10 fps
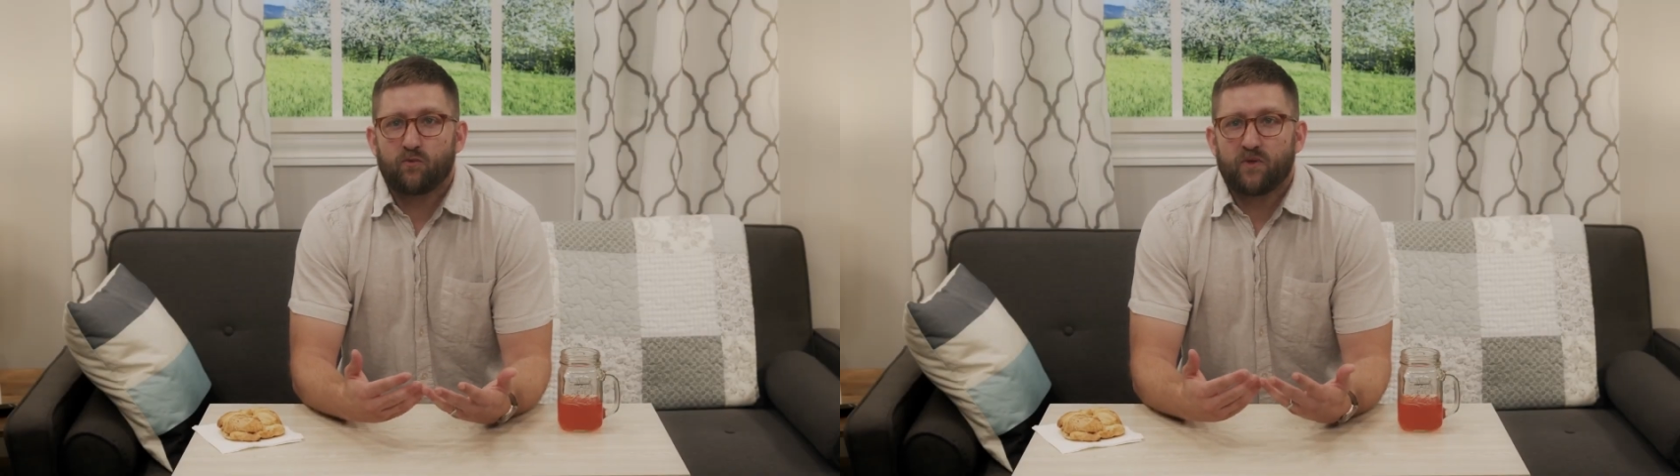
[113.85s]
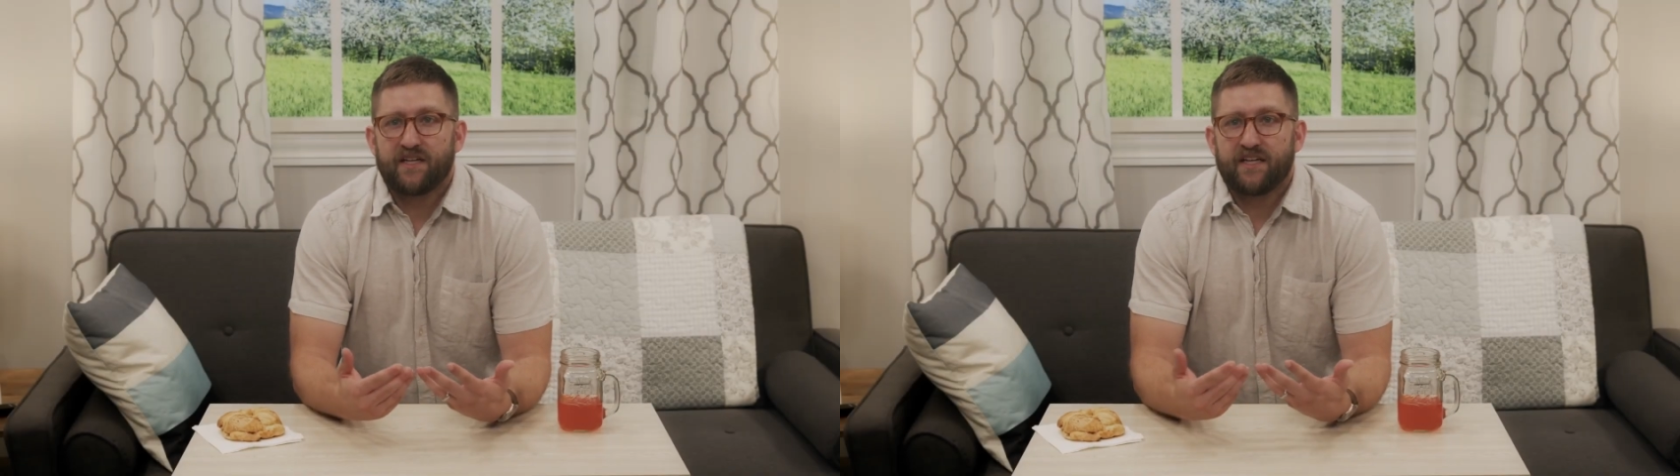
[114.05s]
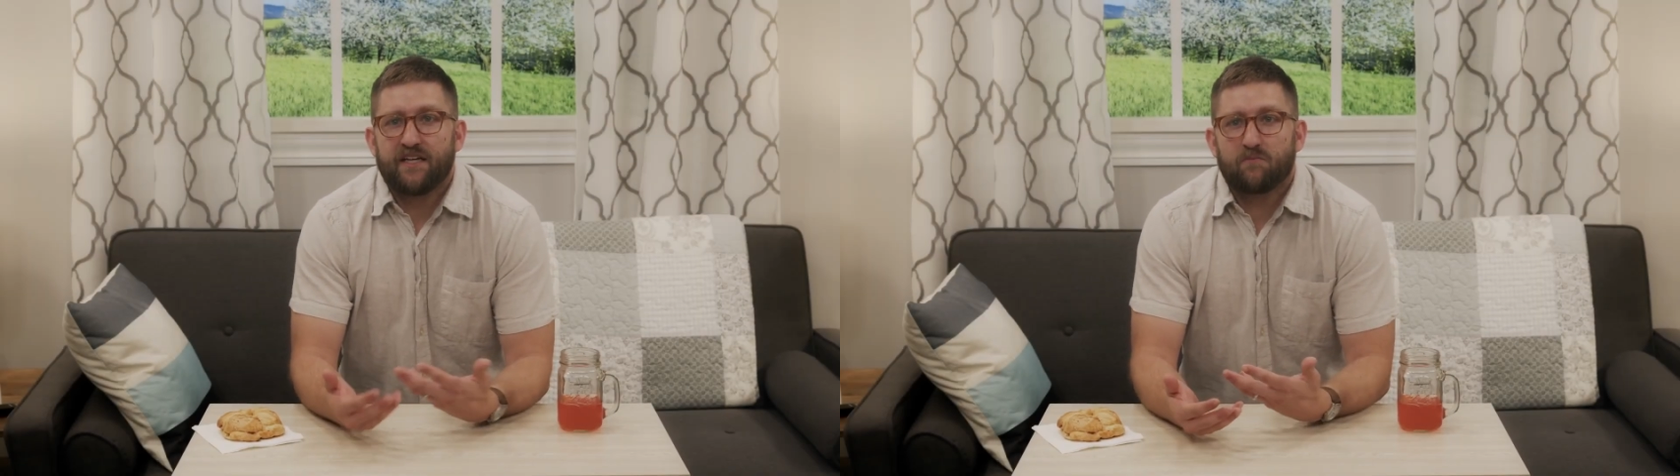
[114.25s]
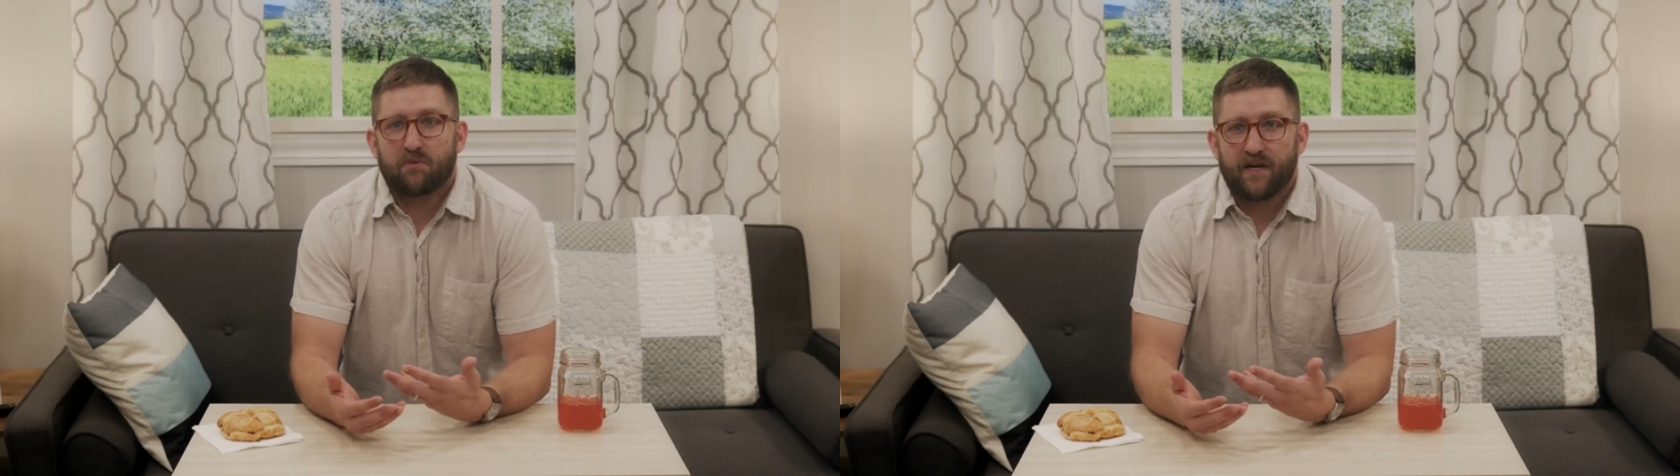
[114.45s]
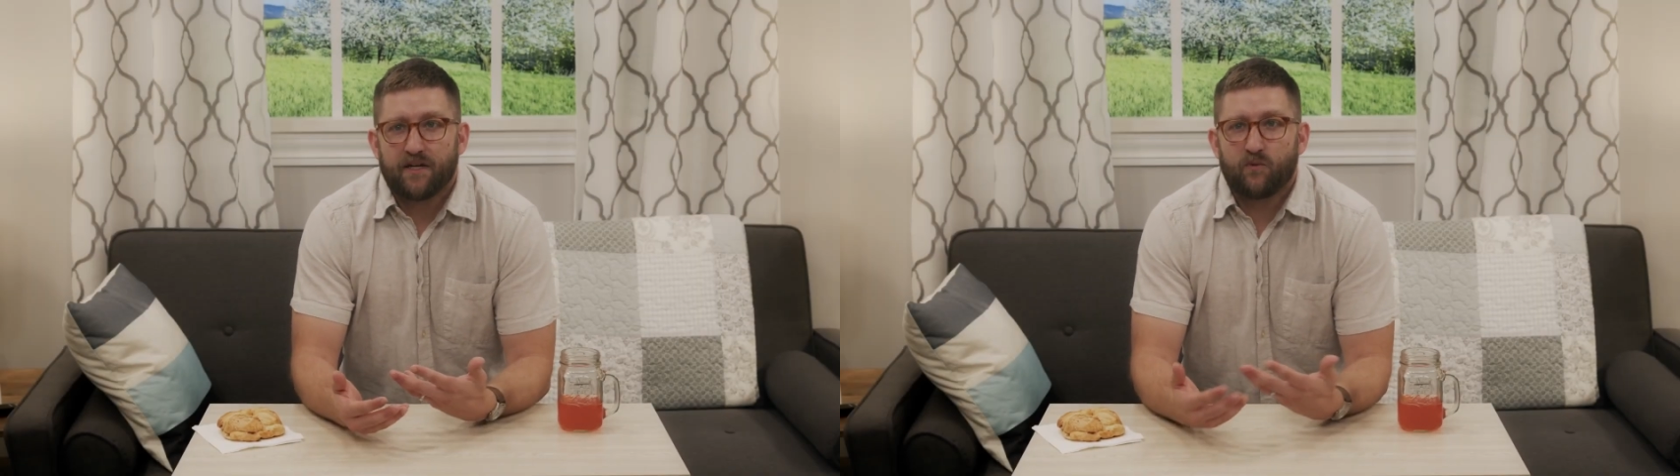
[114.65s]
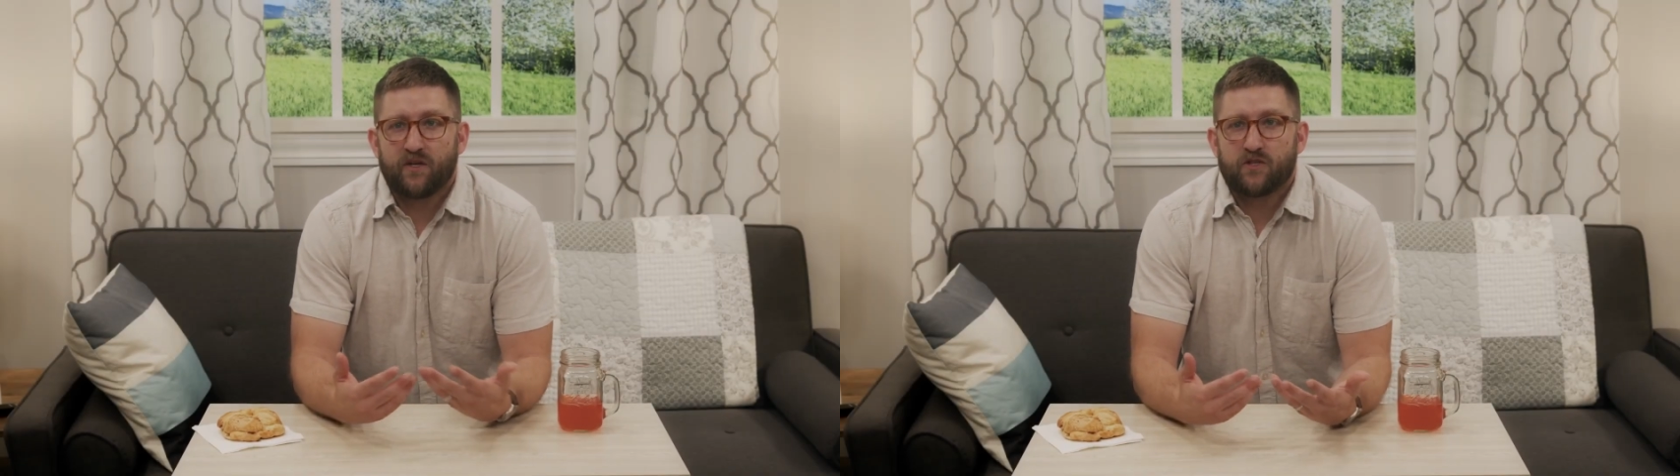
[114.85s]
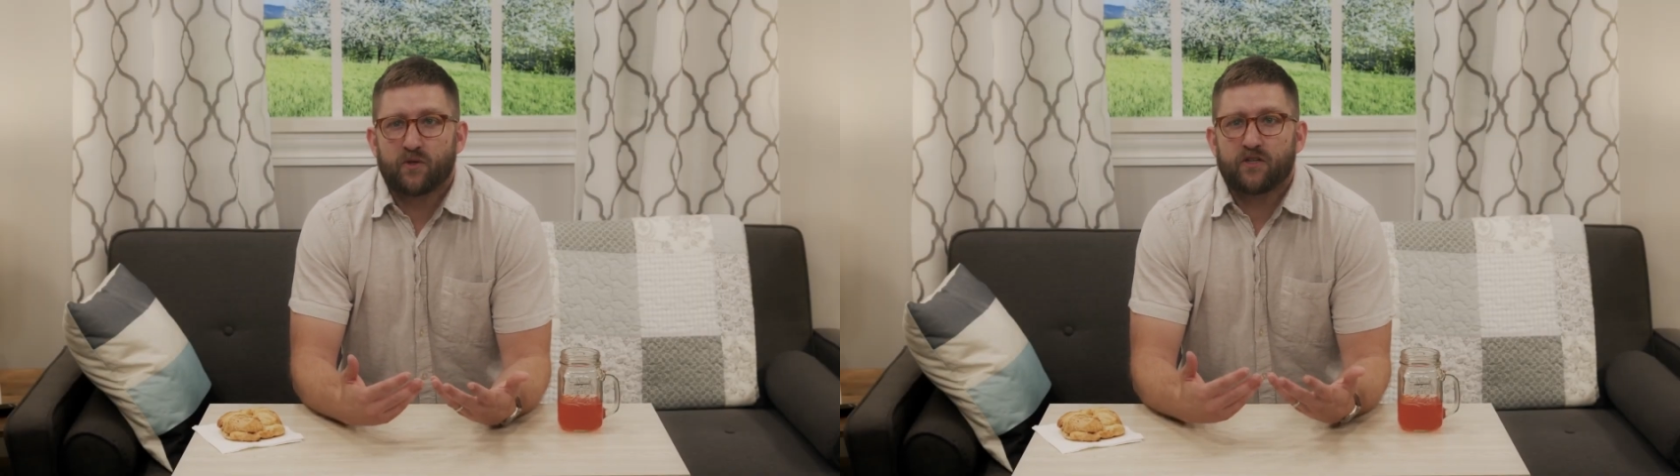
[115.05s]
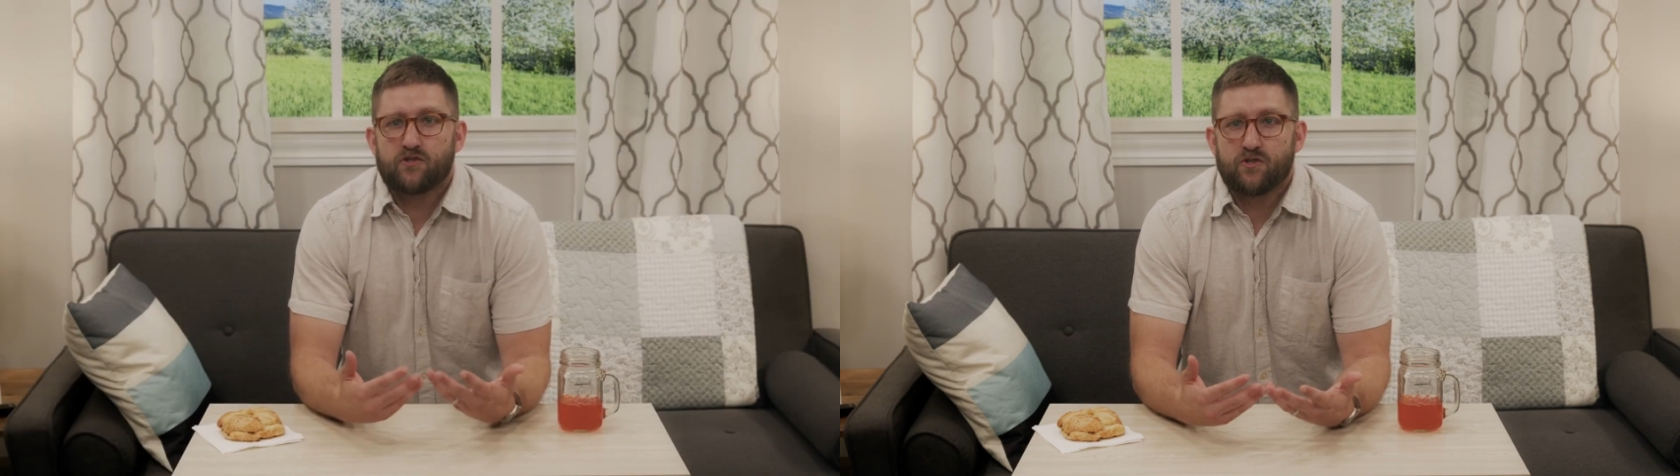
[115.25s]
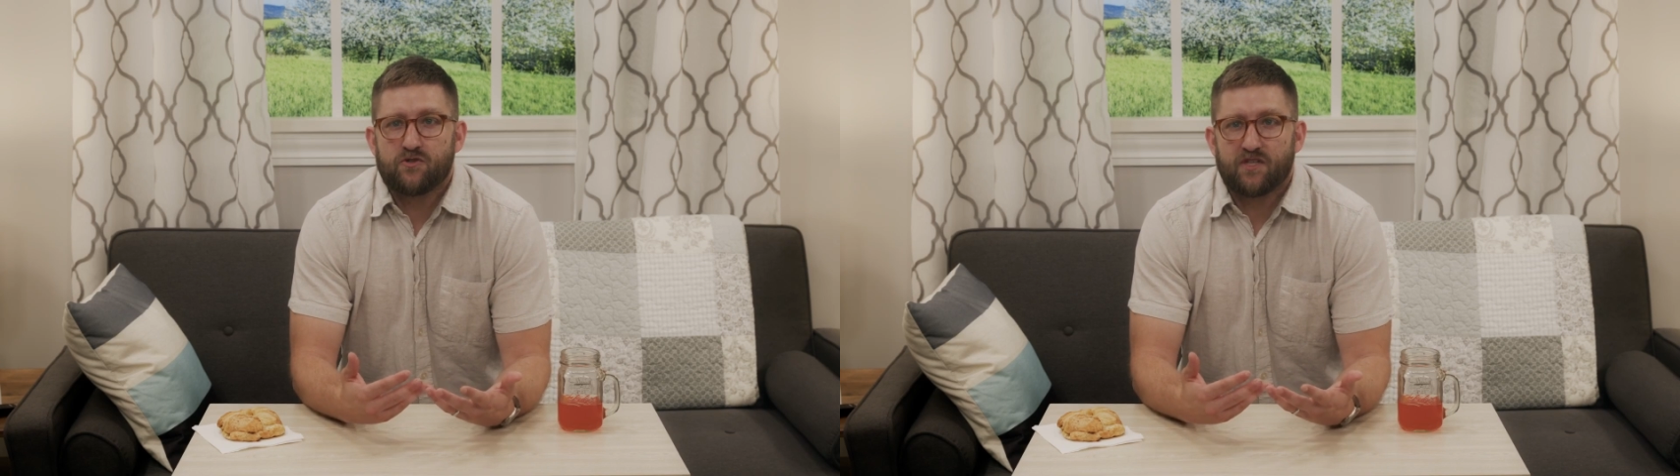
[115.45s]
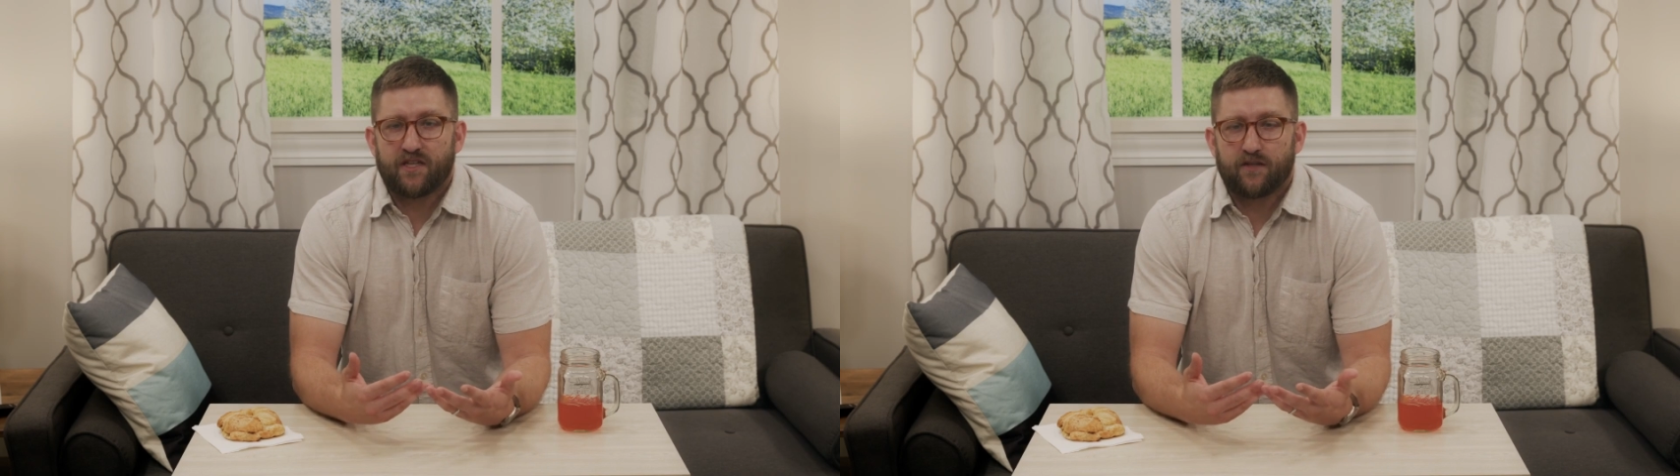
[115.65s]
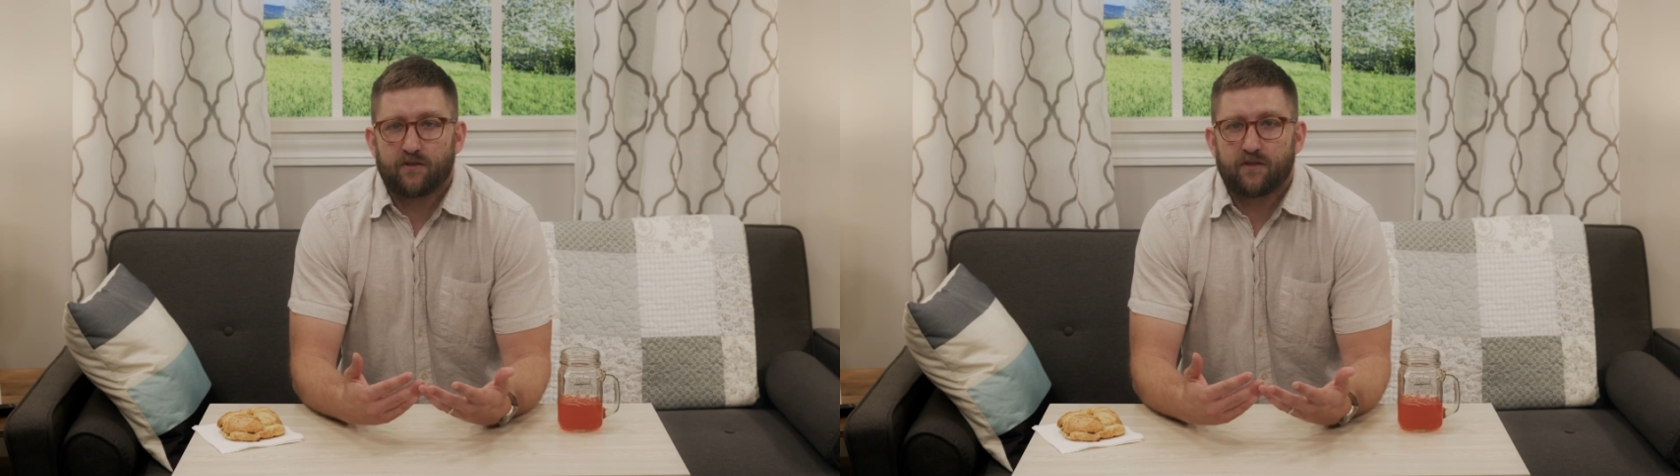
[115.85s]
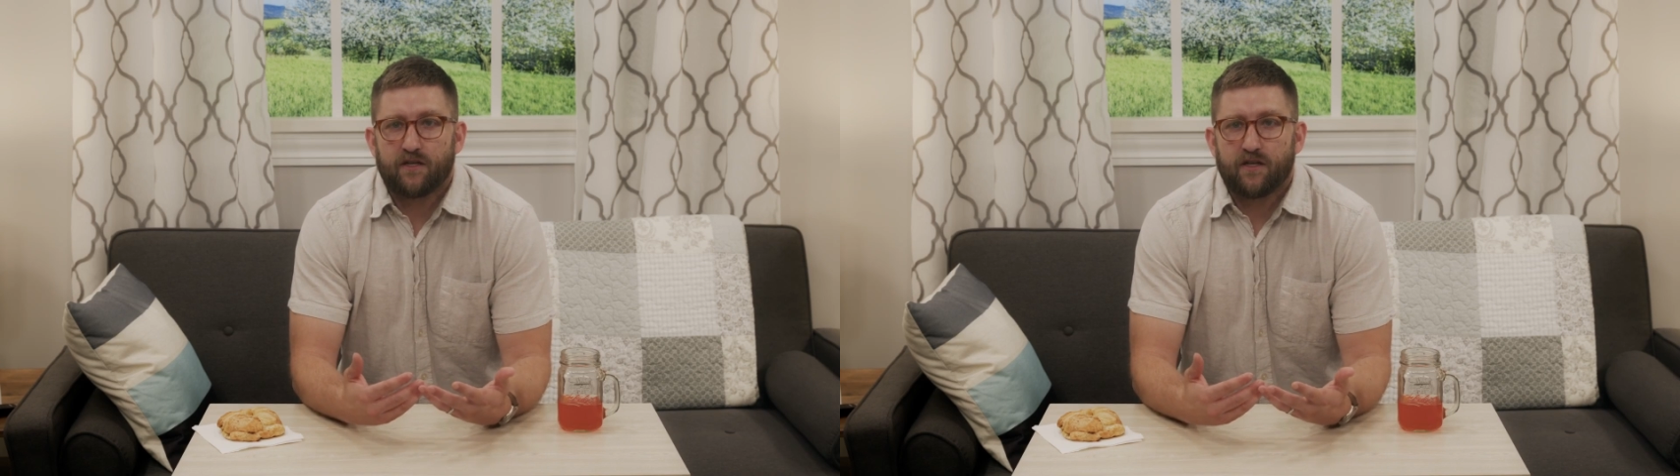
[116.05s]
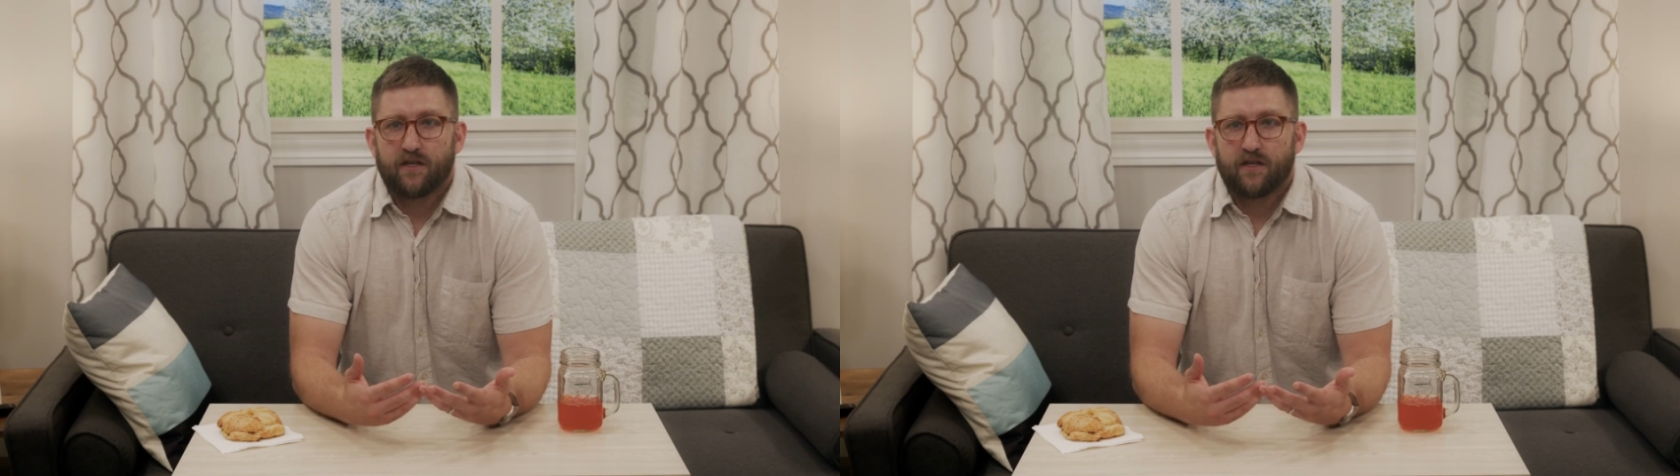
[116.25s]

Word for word: we eat bread and we drink juice together.